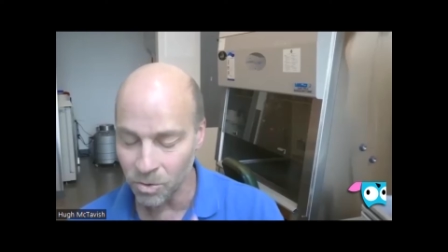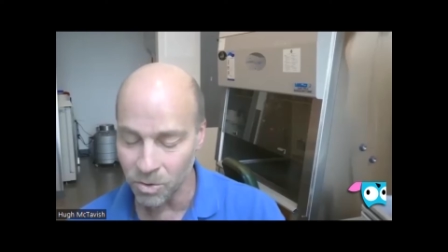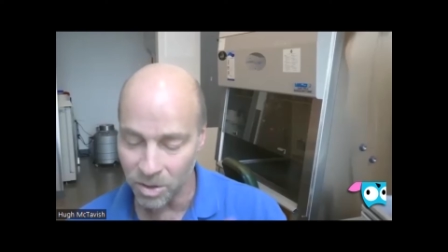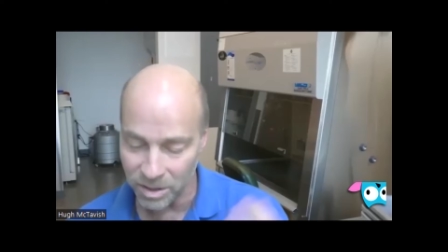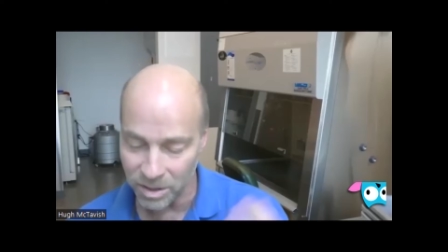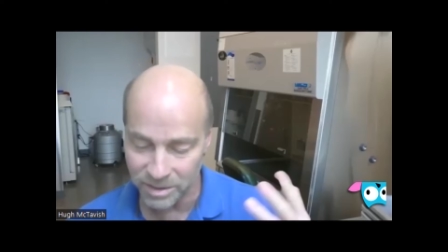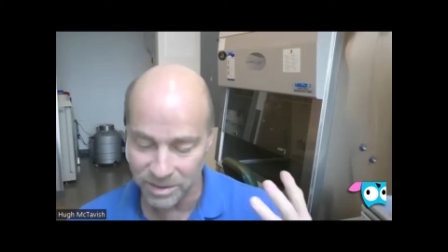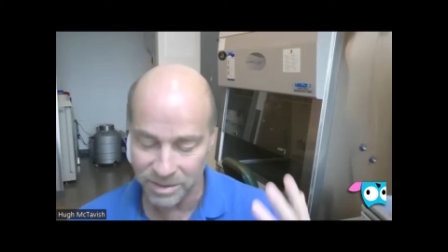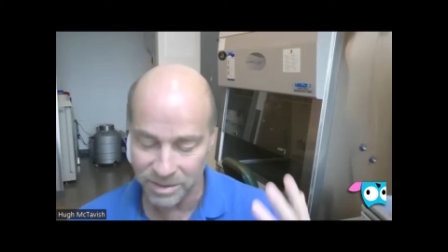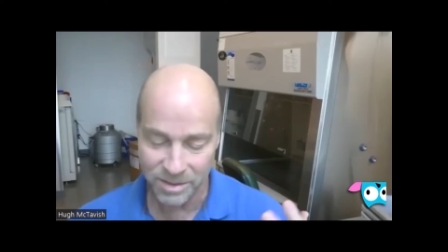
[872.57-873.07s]

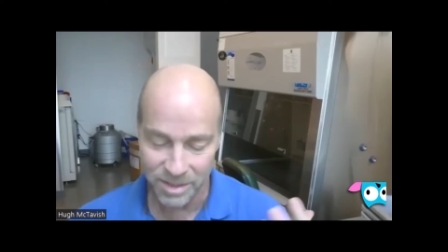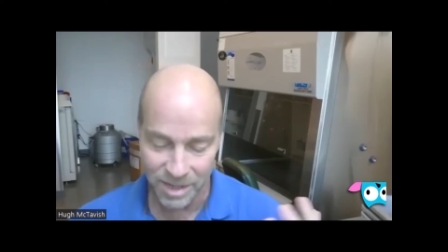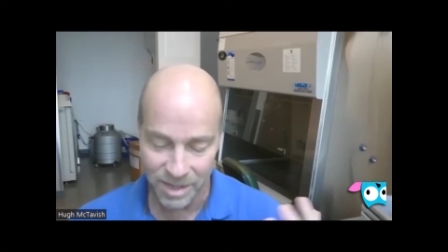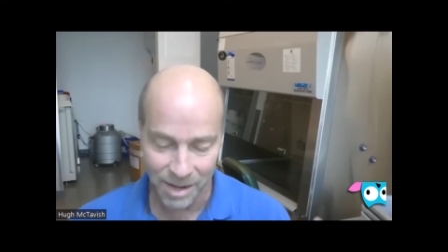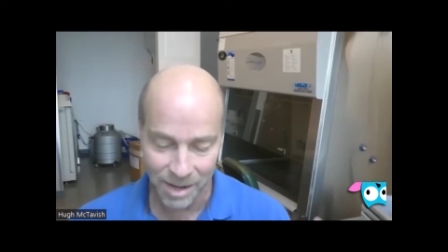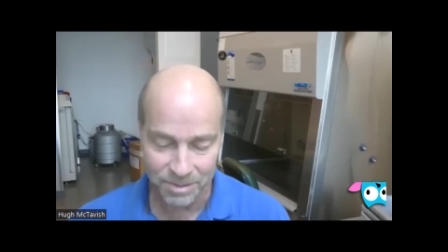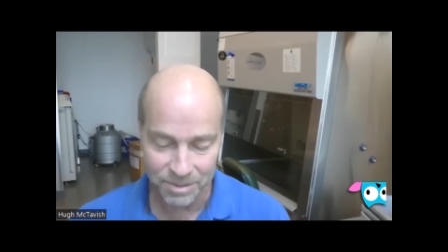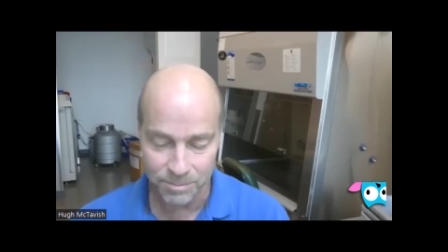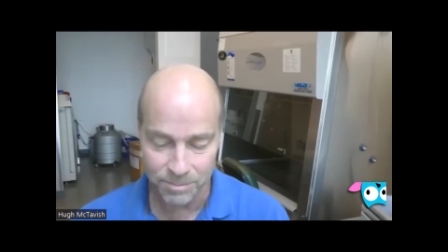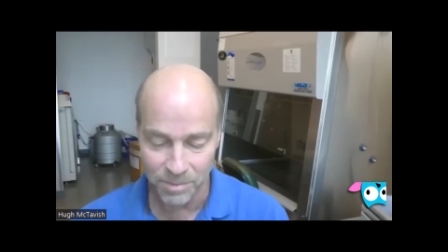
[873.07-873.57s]
on
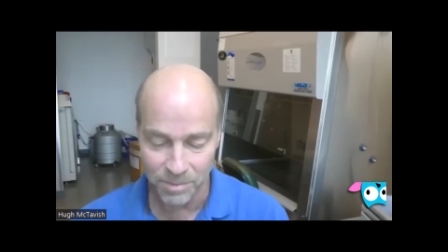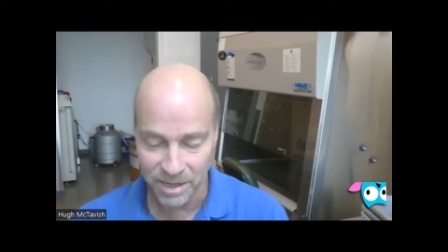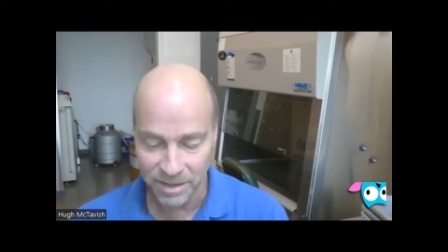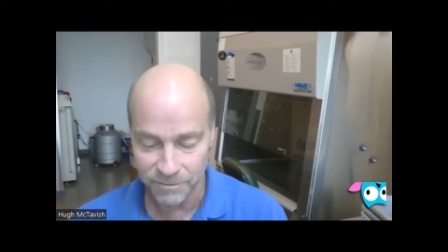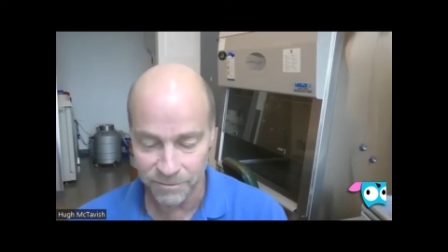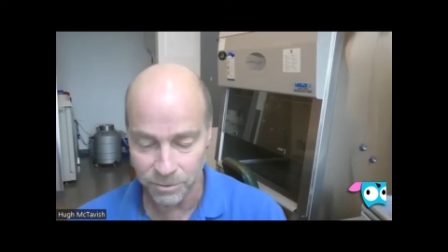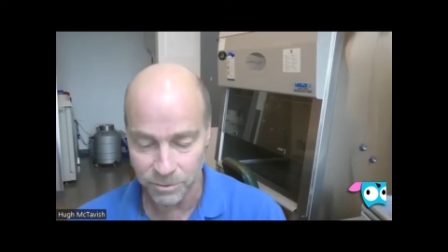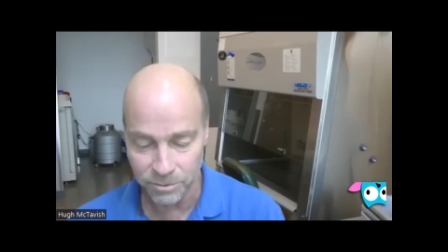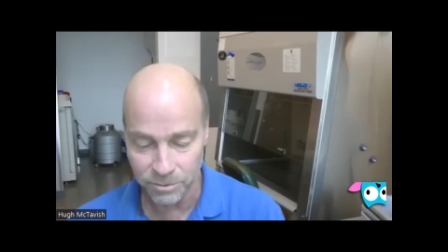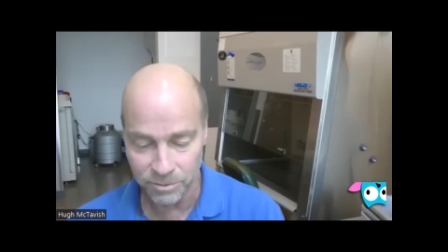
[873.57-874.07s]
cops my
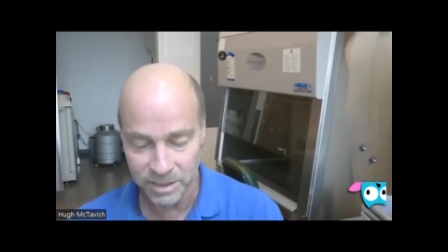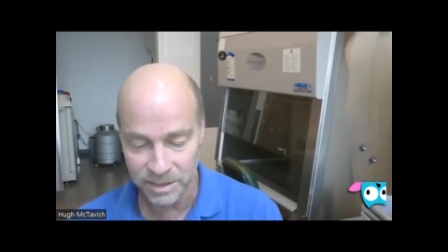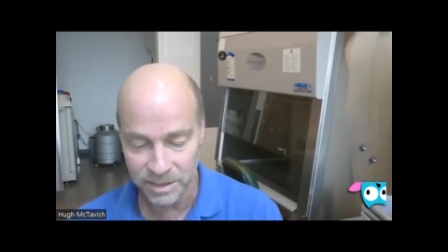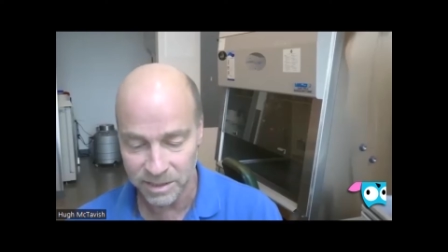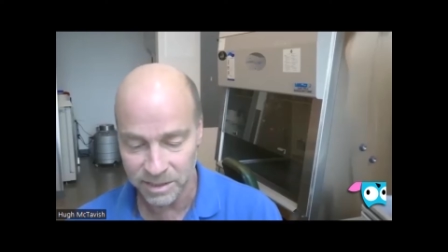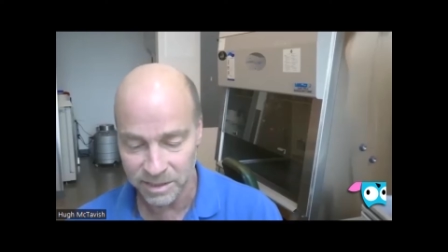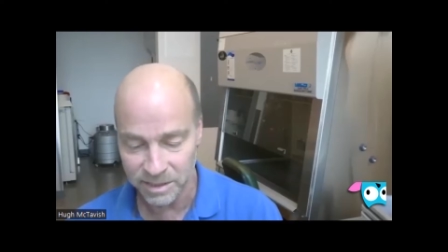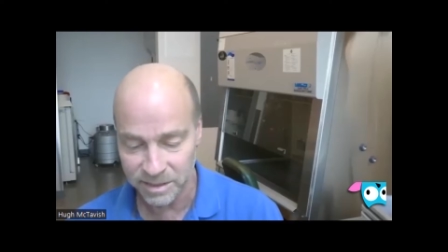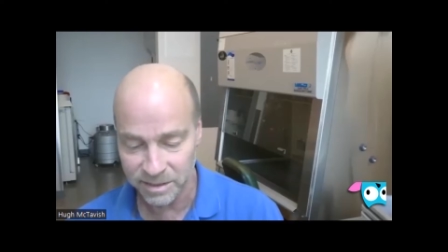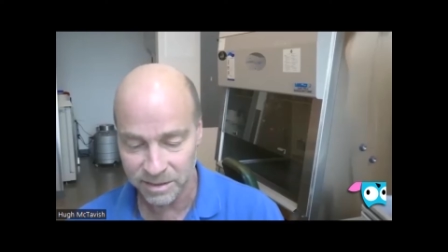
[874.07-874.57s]
view
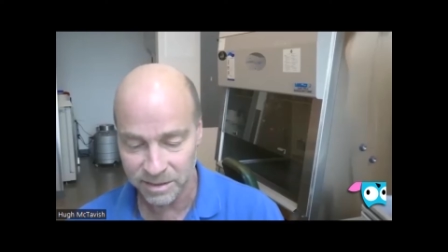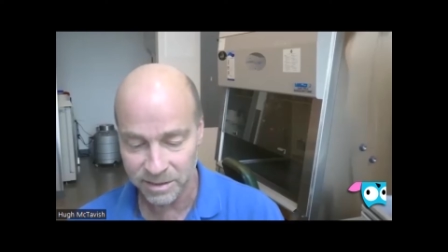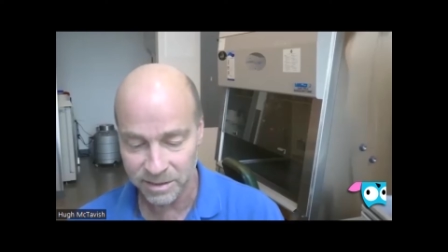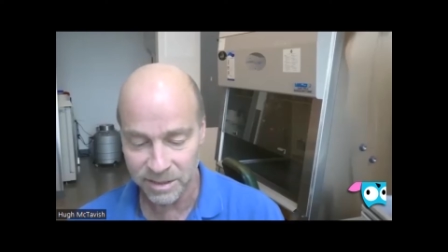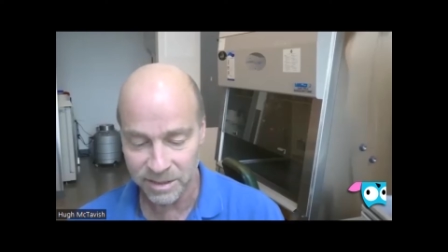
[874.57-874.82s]
is